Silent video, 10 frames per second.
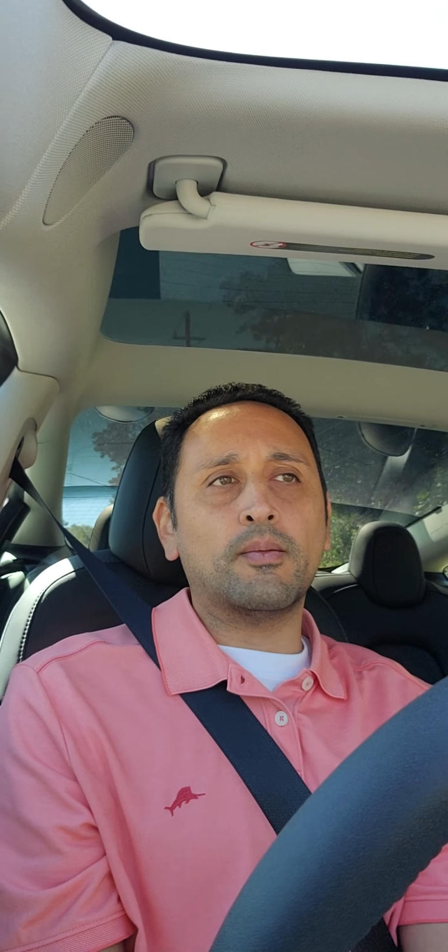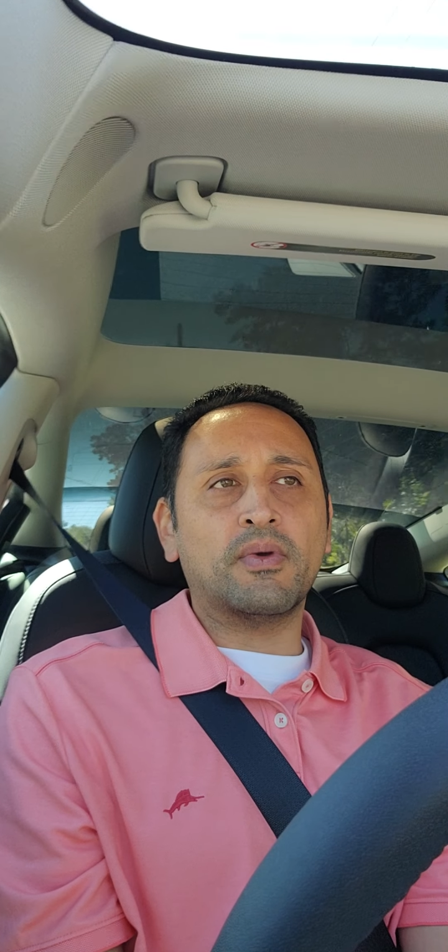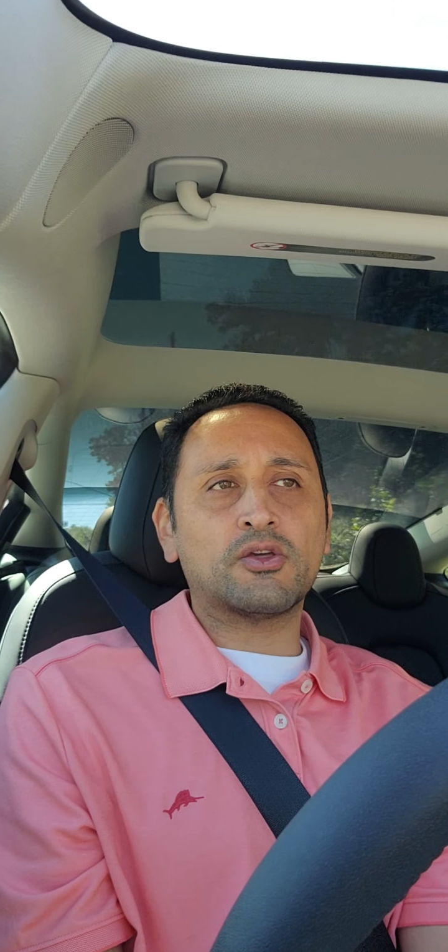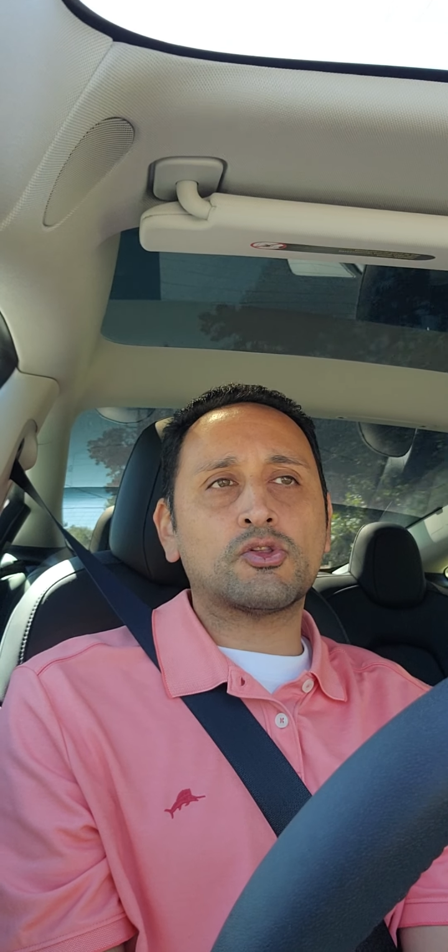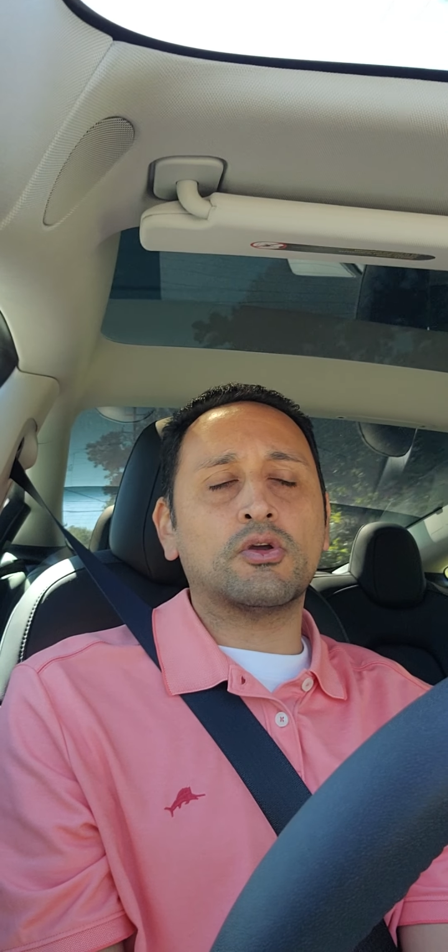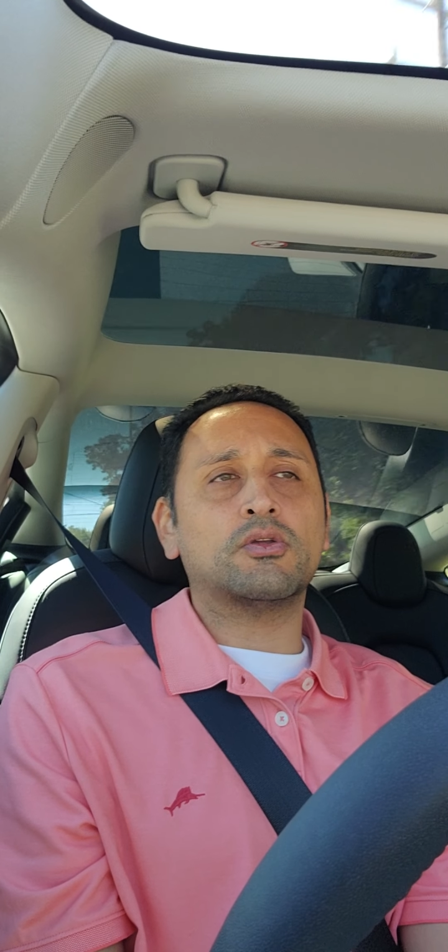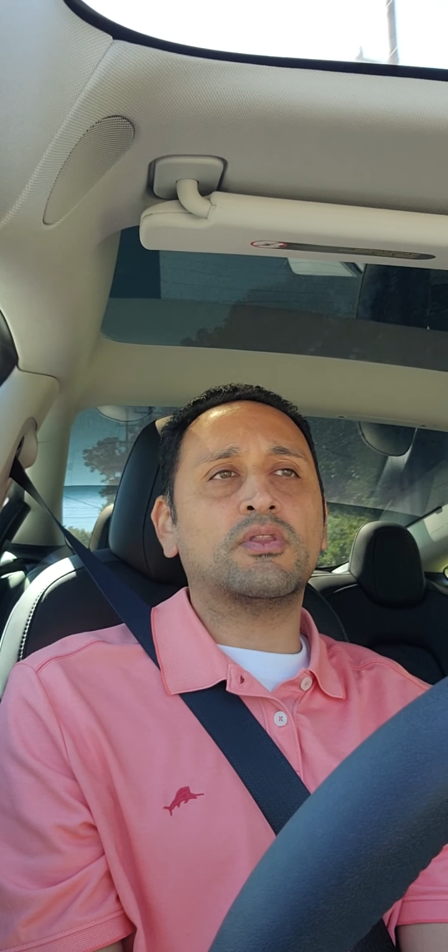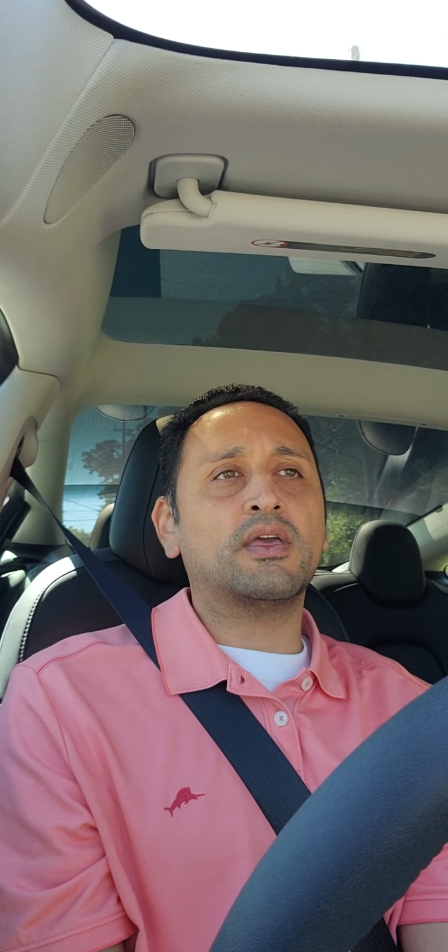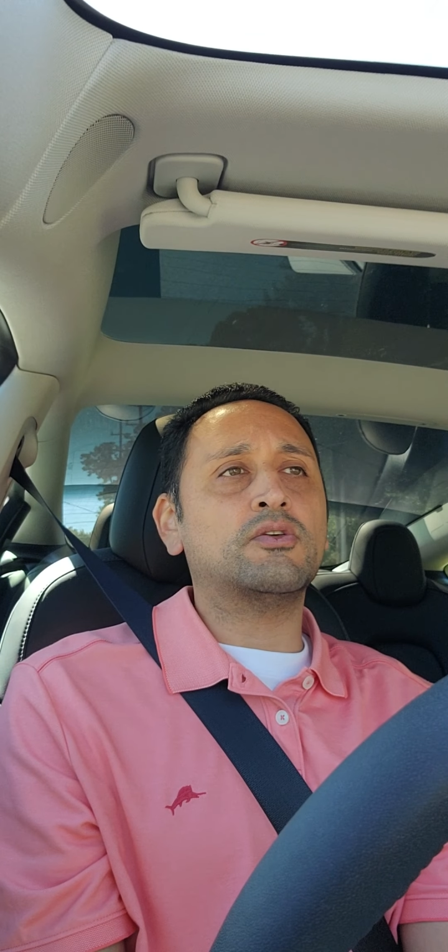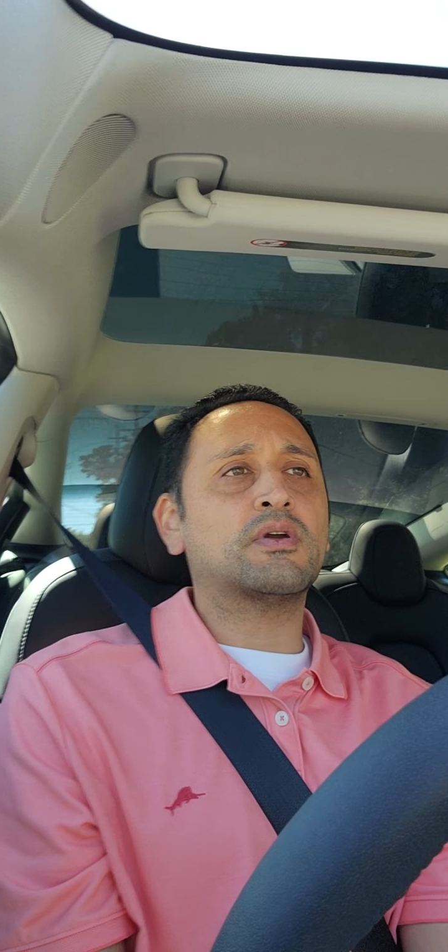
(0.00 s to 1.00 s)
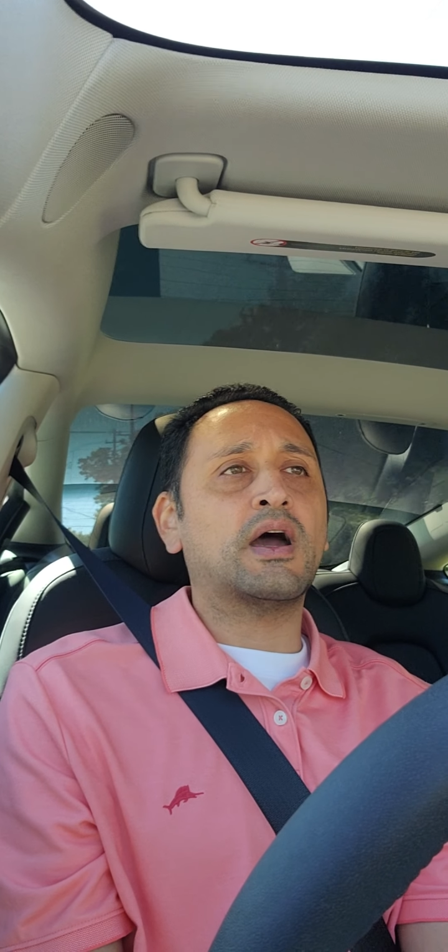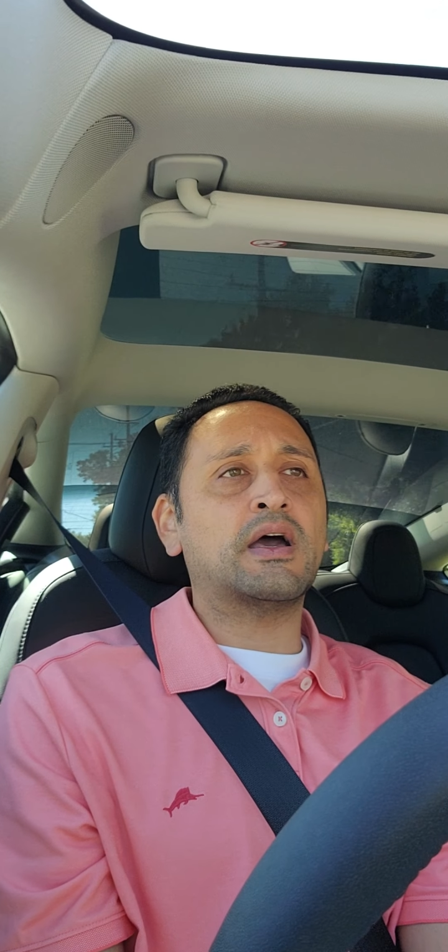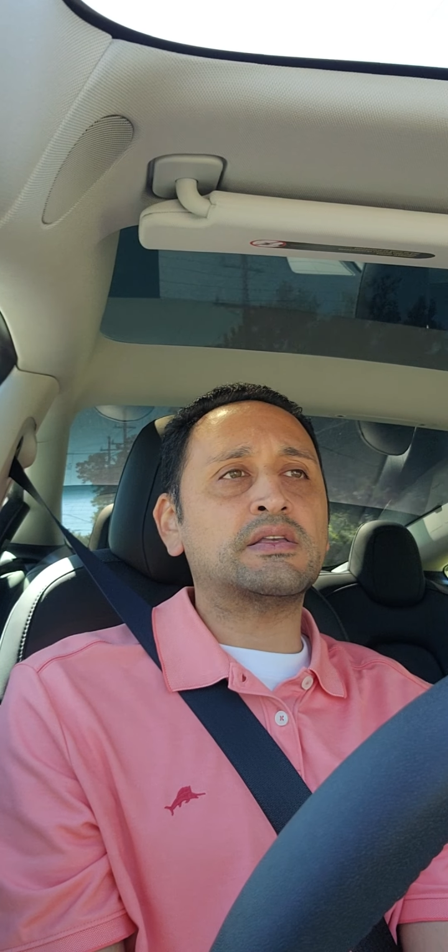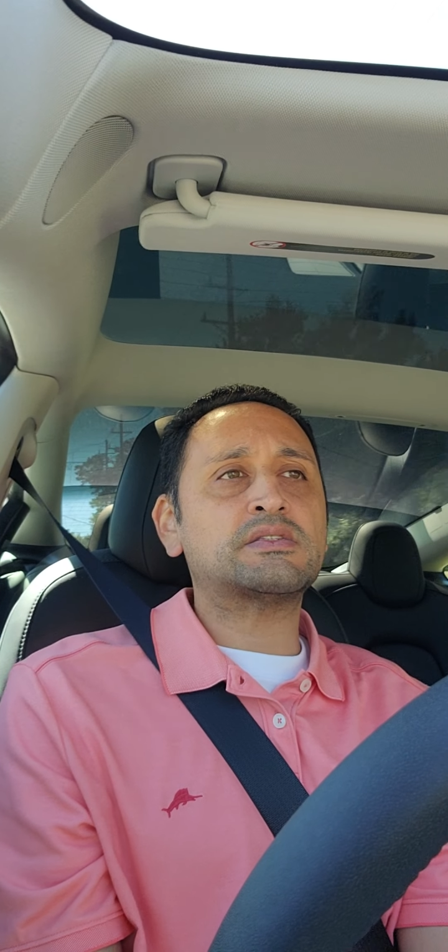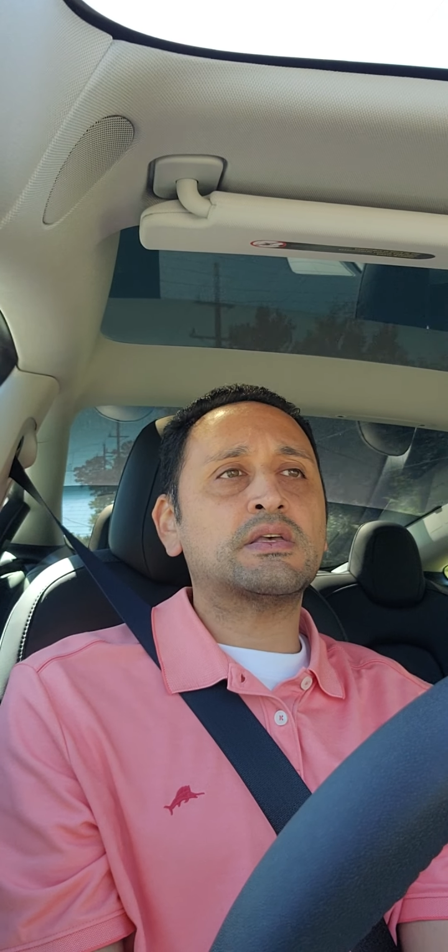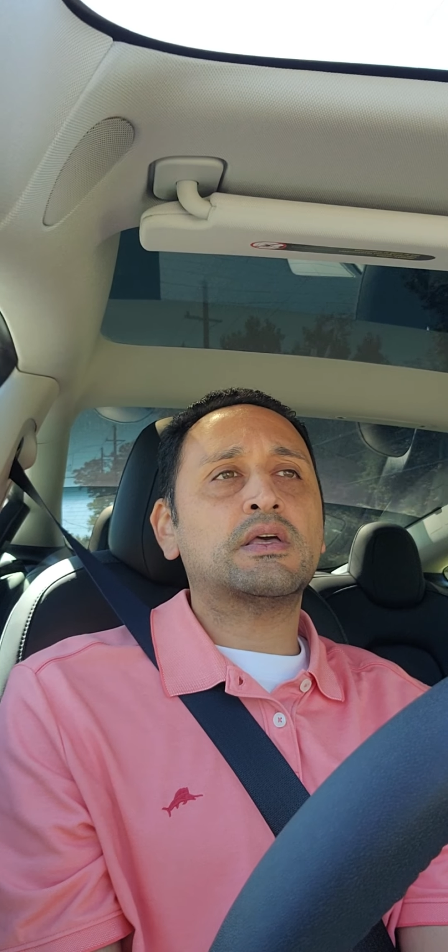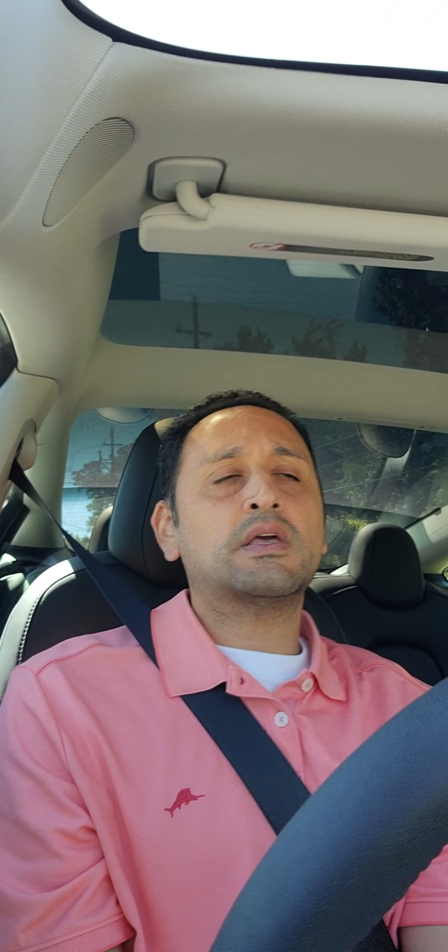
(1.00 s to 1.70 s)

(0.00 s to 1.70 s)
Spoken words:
and make sure that you guys